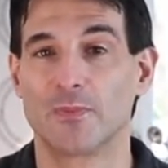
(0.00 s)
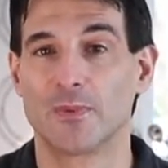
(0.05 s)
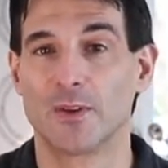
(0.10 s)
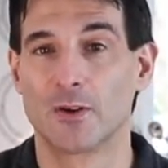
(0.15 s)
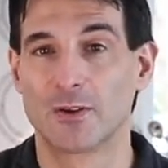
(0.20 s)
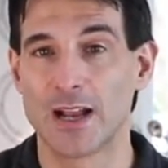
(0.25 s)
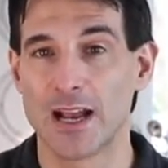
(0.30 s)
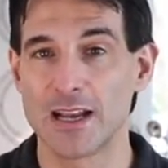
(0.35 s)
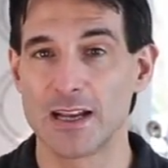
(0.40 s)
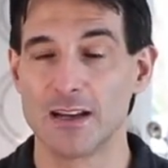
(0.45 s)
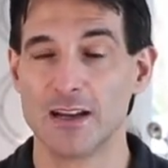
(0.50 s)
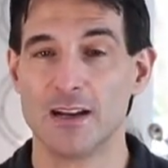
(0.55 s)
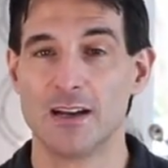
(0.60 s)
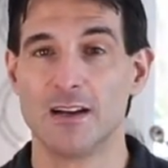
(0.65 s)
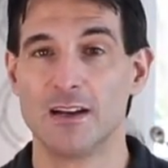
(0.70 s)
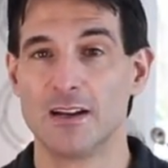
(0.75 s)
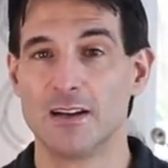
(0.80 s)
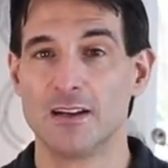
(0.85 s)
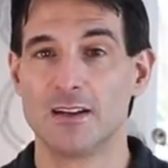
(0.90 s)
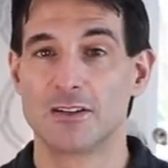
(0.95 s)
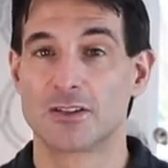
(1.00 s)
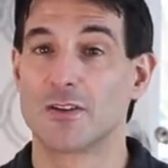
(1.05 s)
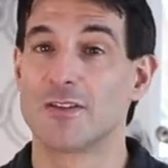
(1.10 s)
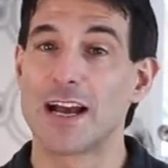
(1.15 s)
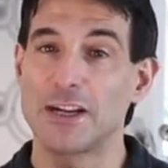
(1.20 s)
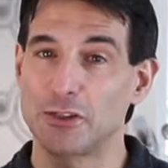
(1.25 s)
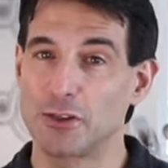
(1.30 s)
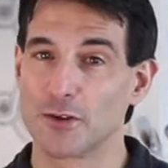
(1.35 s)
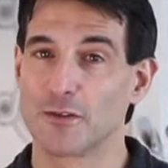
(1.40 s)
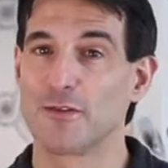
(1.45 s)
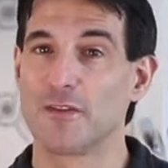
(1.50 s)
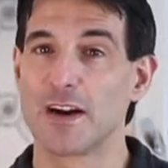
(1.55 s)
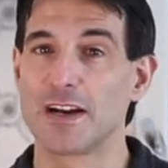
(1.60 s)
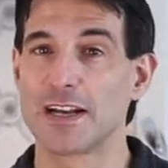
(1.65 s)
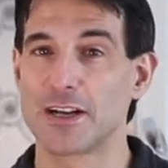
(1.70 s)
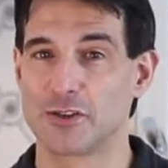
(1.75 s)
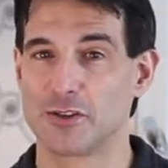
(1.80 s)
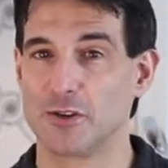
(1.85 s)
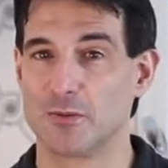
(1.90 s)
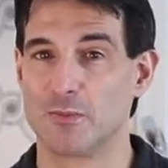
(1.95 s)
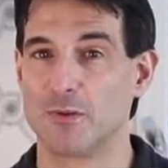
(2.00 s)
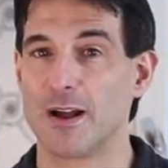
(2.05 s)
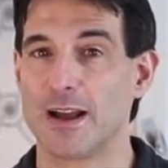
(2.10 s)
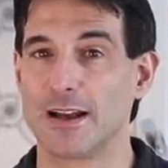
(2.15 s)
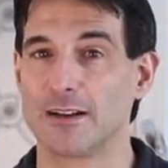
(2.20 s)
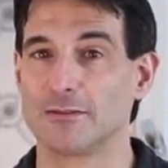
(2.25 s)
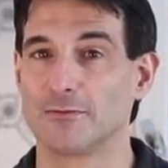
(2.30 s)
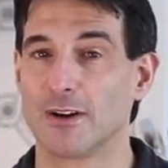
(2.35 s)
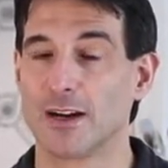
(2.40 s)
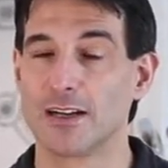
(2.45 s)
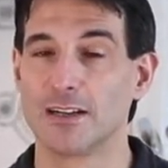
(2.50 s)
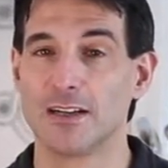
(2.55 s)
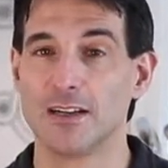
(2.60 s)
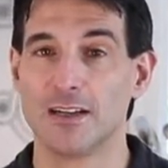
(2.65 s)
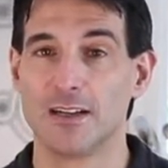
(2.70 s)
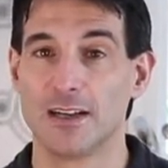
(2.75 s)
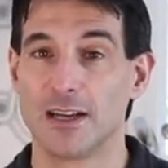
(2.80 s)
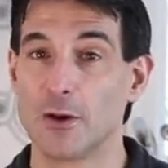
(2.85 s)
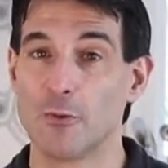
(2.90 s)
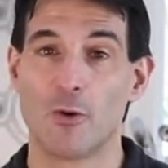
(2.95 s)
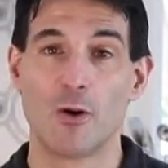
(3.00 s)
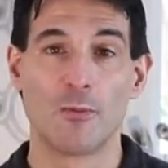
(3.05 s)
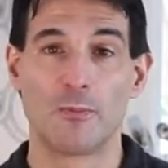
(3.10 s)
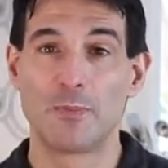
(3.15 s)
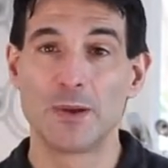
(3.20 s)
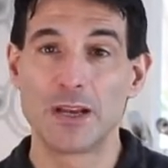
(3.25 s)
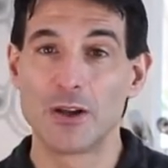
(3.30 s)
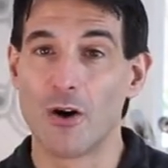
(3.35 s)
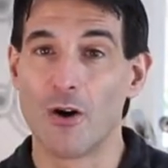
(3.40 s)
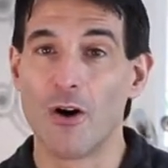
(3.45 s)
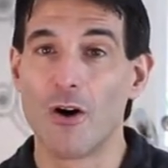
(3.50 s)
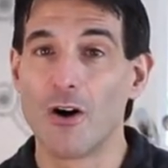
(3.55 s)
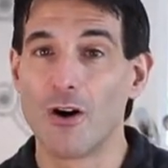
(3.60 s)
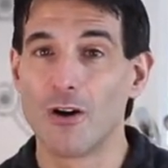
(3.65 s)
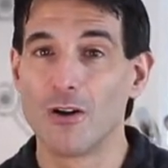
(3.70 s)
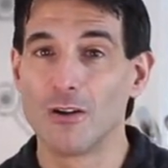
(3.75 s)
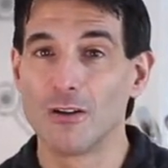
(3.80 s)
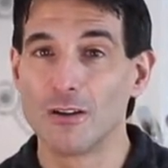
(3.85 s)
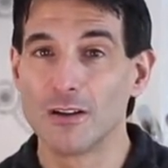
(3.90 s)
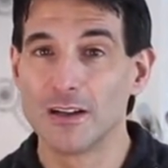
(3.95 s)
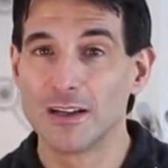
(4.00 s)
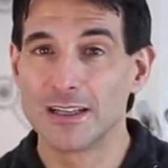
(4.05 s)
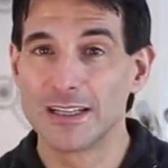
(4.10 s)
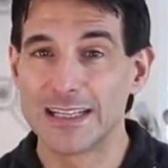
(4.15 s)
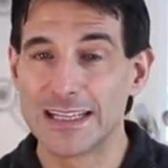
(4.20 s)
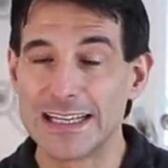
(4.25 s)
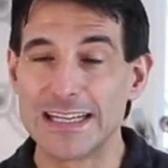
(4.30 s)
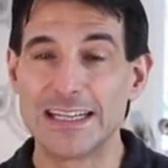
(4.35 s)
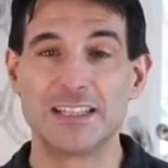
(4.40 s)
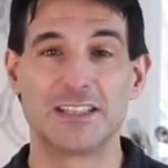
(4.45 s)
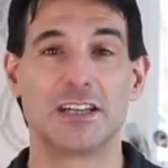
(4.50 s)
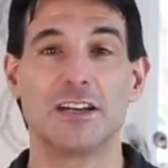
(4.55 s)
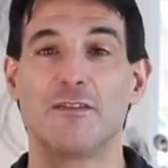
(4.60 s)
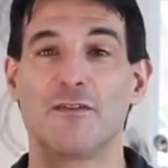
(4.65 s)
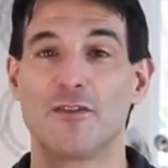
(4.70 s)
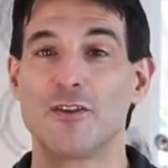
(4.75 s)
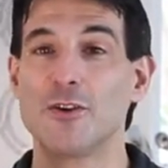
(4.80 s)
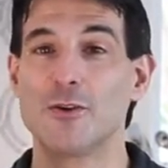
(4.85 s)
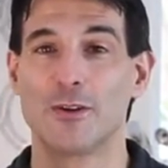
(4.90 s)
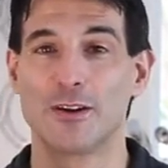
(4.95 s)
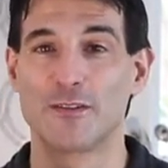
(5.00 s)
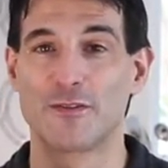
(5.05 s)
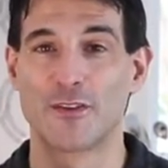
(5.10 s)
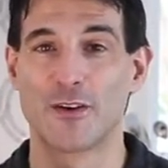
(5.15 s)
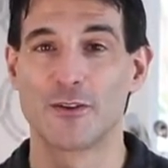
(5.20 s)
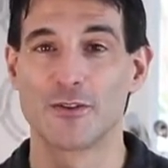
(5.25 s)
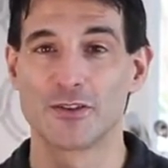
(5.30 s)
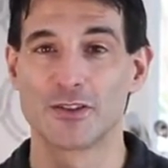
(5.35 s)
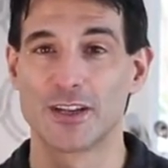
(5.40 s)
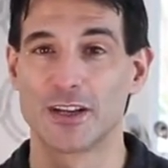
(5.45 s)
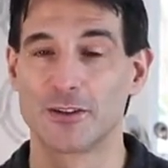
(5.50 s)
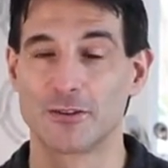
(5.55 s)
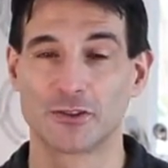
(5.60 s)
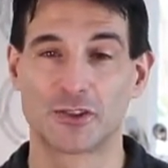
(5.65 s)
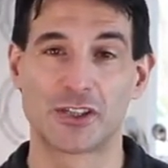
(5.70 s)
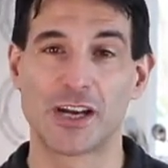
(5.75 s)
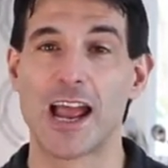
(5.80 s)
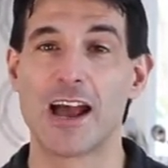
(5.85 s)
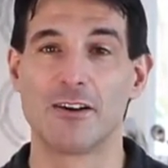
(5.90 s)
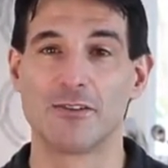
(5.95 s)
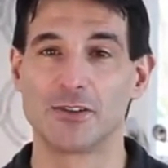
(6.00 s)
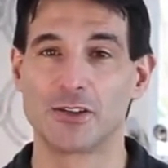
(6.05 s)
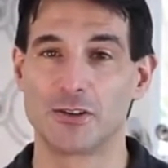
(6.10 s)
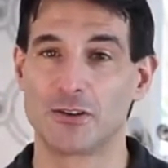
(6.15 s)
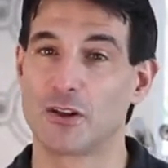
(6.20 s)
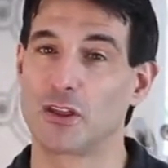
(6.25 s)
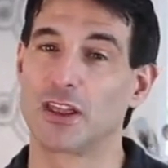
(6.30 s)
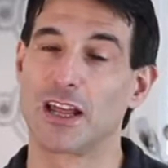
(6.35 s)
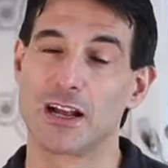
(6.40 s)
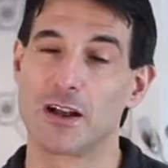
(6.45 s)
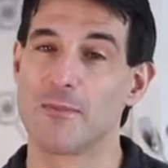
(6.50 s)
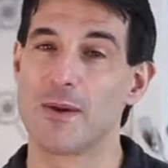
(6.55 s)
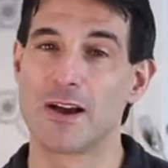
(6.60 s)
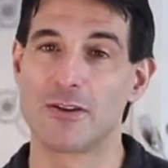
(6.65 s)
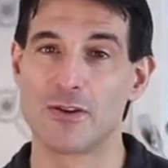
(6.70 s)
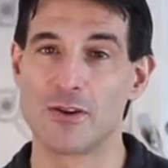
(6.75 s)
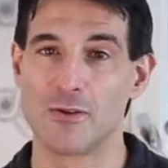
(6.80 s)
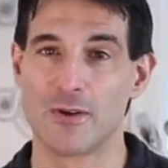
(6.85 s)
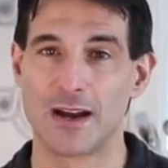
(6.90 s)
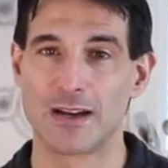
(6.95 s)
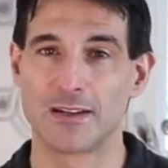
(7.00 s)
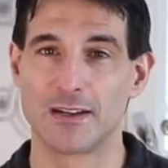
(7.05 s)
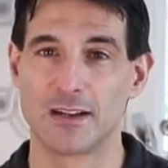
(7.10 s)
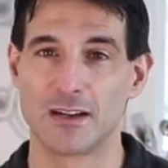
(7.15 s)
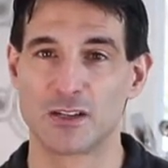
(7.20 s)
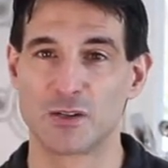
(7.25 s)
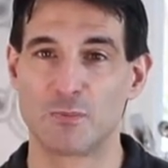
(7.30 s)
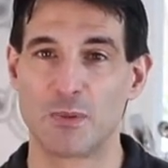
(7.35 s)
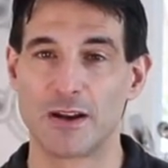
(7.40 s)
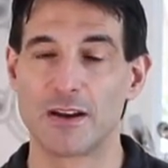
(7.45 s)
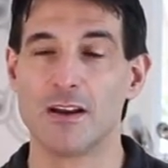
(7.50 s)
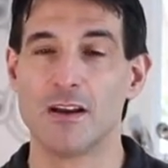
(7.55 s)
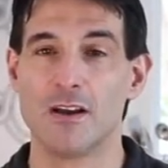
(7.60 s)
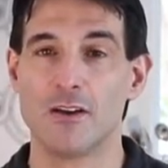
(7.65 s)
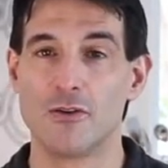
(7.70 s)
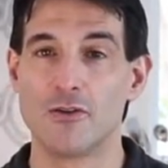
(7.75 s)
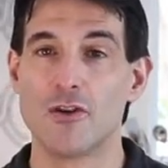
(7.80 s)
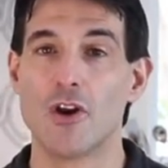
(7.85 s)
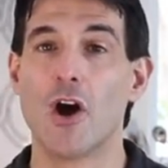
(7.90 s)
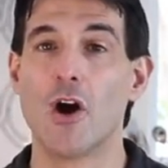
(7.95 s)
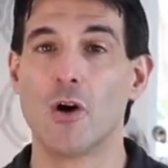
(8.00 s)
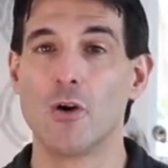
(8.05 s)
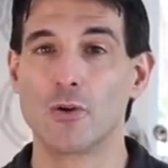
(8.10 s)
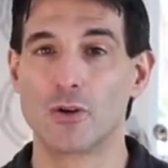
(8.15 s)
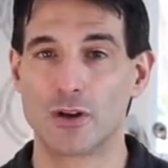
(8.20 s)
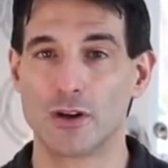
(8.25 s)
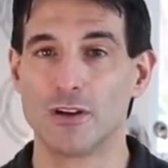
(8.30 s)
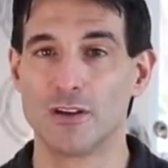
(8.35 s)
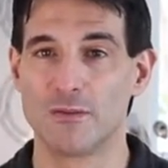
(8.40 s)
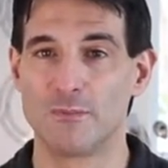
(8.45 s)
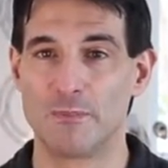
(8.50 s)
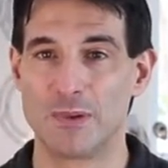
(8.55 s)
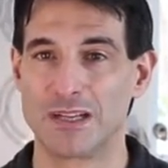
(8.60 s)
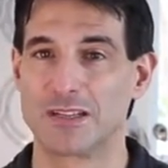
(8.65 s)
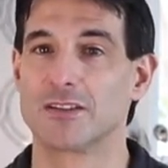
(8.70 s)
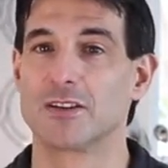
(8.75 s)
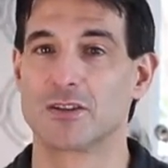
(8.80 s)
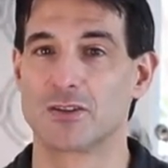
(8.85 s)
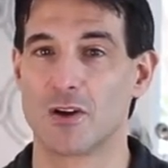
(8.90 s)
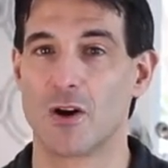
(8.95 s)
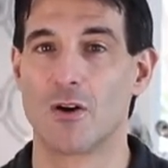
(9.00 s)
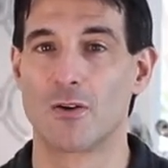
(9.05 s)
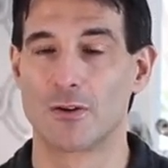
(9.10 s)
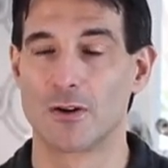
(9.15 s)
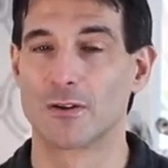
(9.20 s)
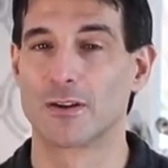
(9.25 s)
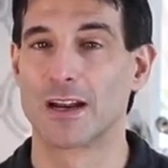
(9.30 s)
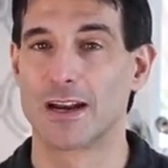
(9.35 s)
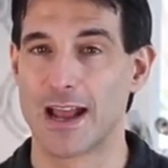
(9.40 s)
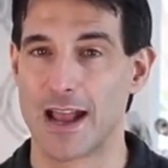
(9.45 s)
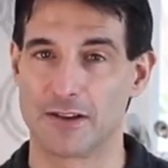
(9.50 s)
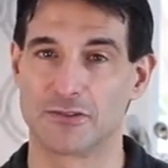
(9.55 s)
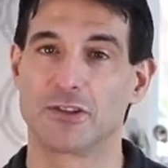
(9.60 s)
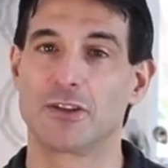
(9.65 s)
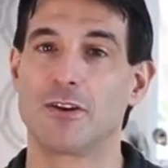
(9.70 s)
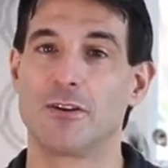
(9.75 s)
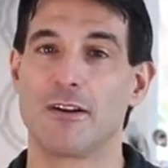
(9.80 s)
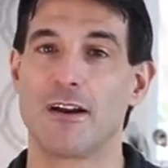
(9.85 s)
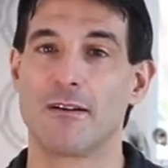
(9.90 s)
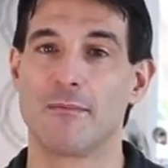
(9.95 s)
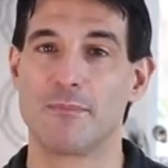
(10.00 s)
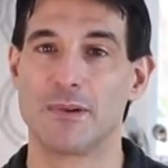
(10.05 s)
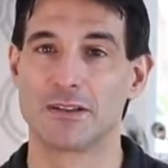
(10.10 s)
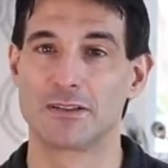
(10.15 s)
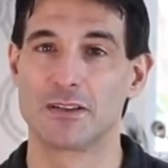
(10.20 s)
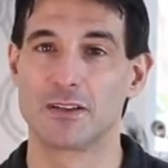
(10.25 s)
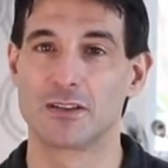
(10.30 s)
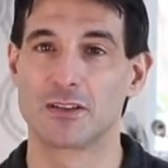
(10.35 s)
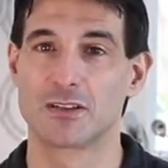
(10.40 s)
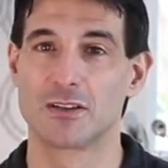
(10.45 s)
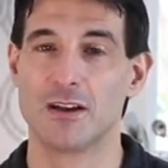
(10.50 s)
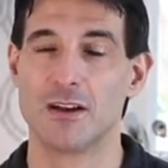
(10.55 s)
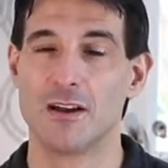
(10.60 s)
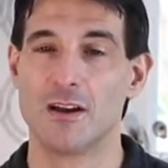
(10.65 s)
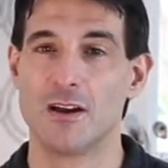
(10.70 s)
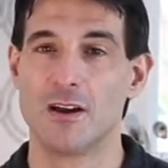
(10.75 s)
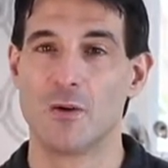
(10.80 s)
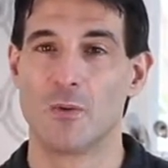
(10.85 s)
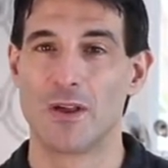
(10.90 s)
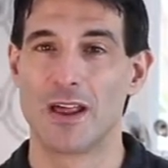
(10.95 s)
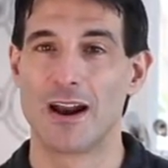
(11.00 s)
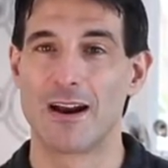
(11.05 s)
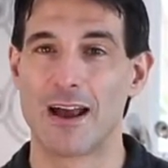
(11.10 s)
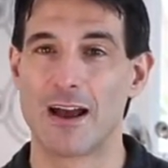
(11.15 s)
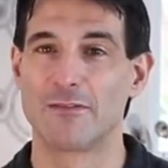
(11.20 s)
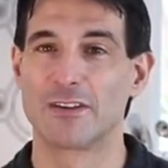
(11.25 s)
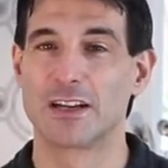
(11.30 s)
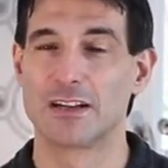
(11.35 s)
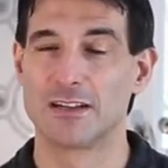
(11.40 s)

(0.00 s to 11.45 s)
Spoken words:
Okay? So that's your financial plan, right? It won't be all easy for you at first. It'll challenge you to think about new ideas, but no good business owner can execute on a business without having